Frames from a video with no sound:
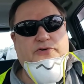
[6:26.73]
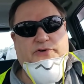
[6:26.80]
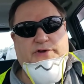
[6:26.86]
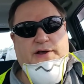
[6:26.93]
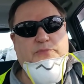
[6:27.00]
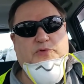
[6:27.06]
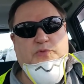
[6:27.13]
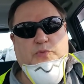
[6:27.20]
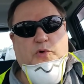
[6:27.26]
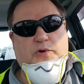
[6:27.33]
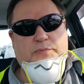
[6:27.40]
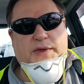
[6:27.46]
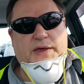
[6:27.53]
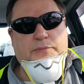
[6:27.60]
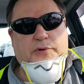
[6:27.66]
times more
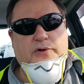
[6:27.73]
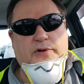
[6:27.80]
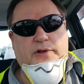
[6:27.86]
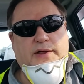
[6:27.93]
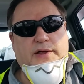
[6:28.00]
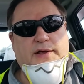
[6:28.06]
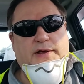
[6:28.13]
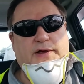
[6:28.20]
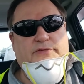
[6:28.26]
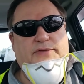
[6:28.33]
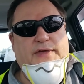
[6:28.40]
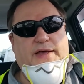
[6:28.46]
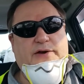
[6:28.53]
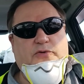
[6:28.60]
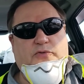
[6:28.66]
people
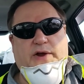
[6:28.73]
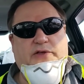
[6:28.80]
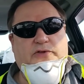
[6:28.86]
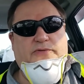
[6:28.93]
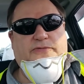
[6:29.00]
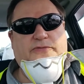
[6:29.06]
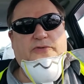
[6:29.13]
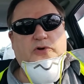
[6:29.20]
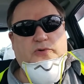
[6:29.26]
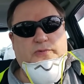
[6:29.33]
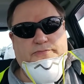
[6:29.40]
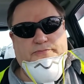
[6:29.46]
than a regular flu.